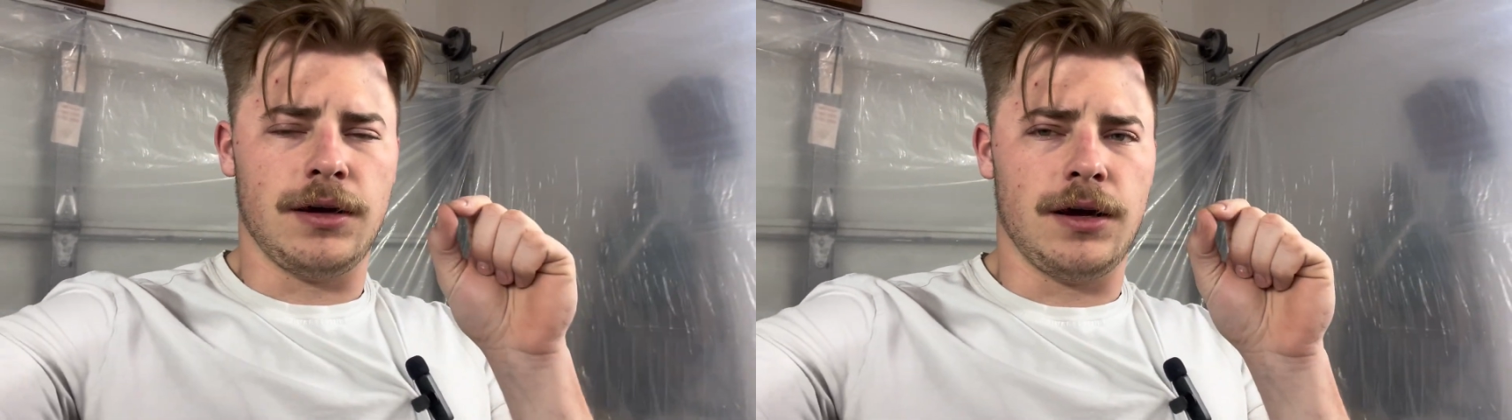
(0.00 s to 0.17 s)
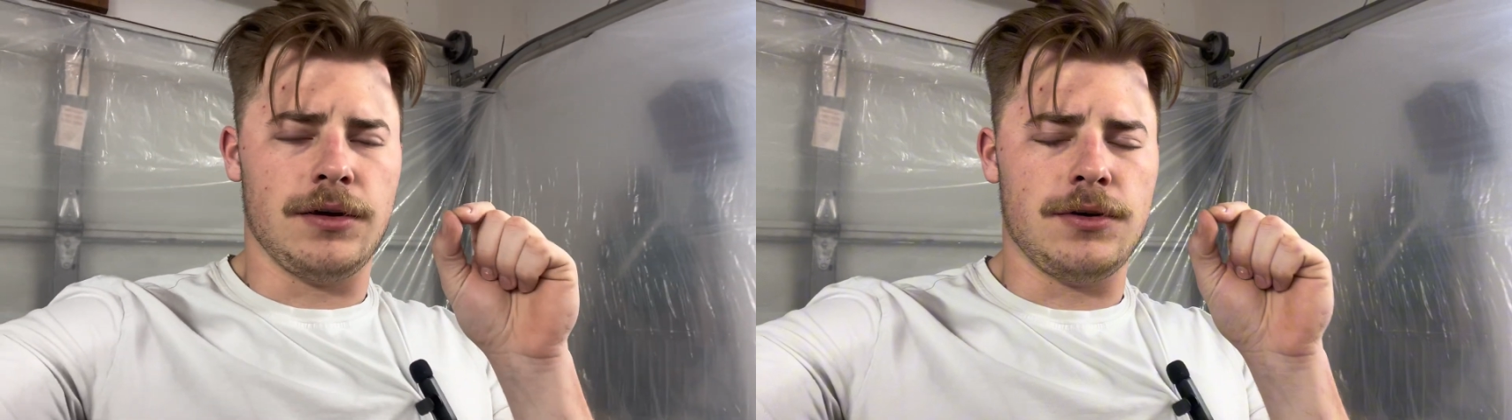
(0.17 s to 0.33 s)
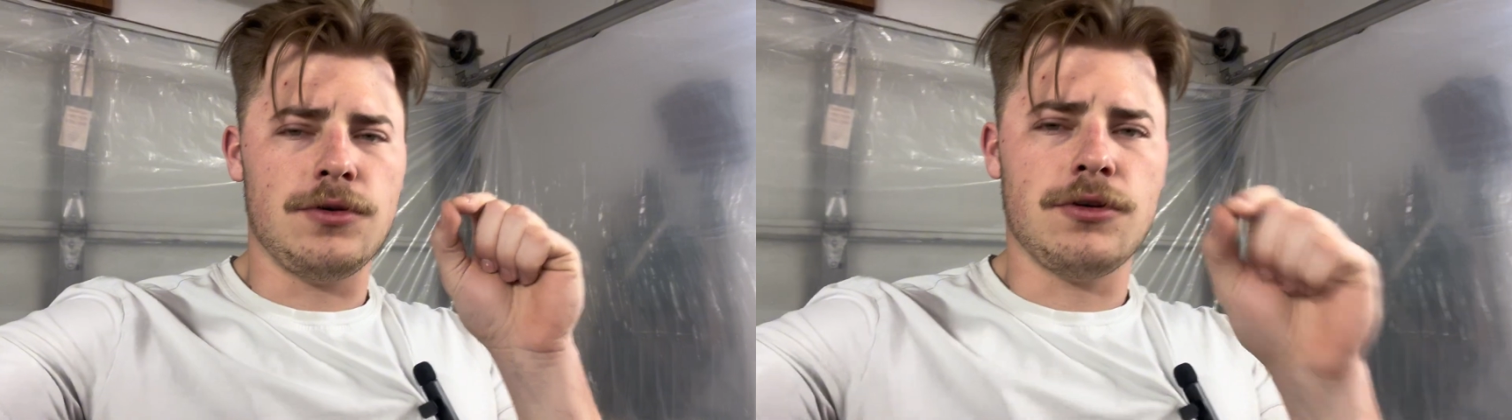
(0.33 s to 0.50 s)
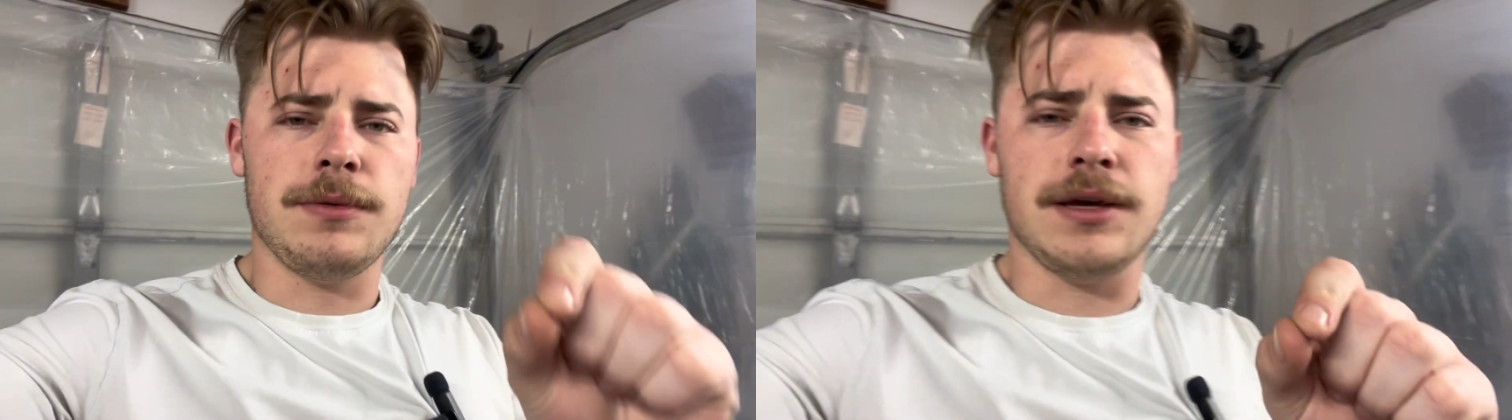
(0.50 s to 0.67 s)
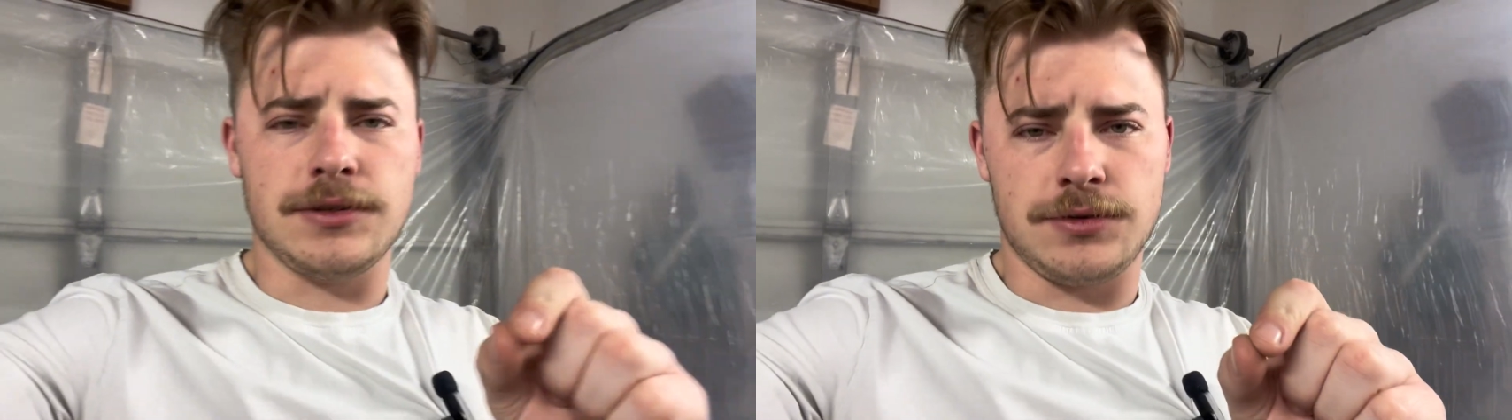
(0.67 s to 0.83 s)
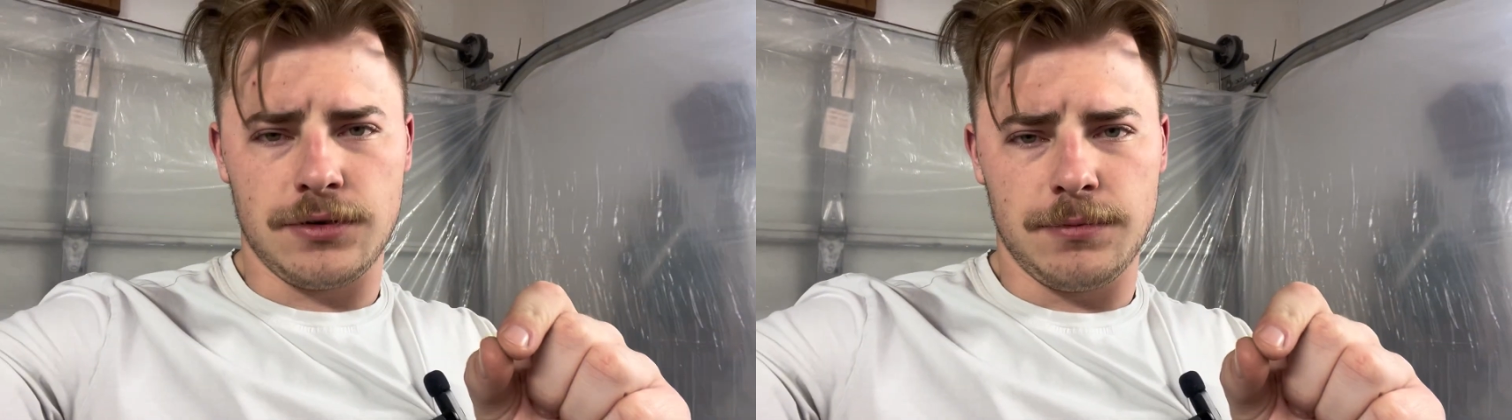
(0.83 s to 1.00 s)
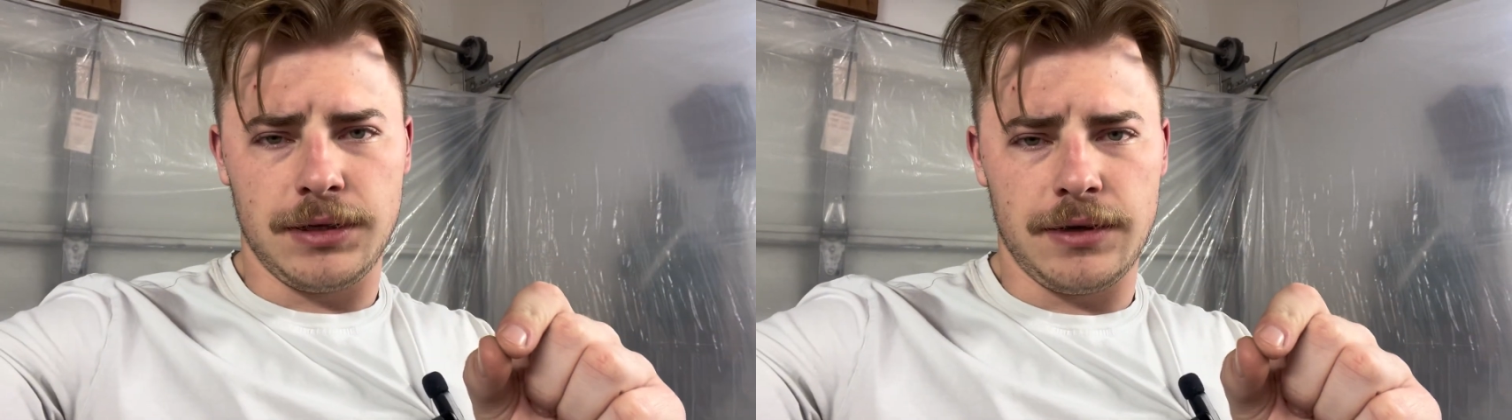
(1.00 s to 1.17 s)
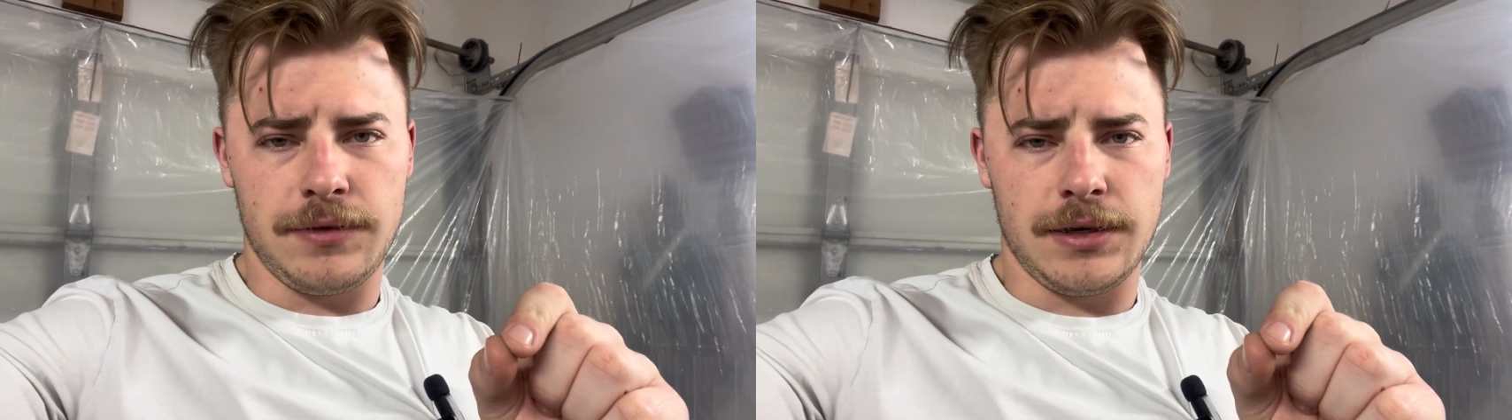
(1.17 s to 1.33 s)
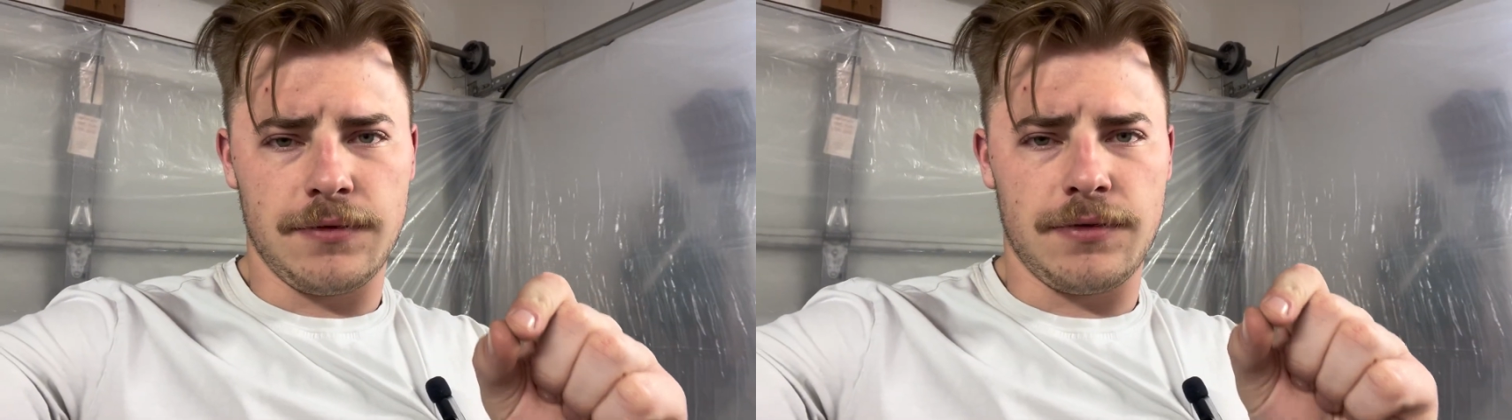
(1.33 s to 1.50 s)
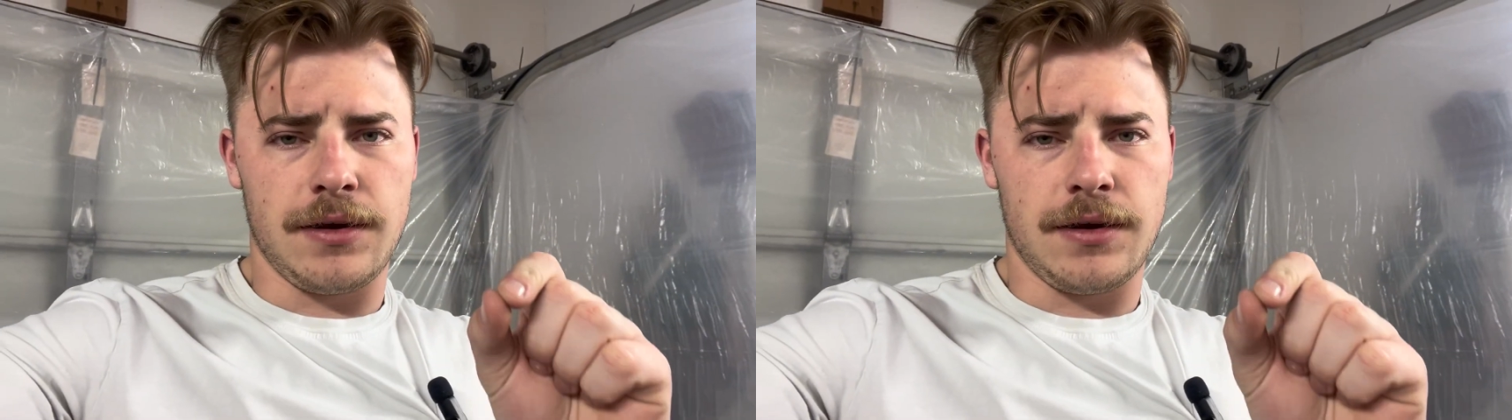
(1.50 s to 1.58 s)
nuke me into oblivion if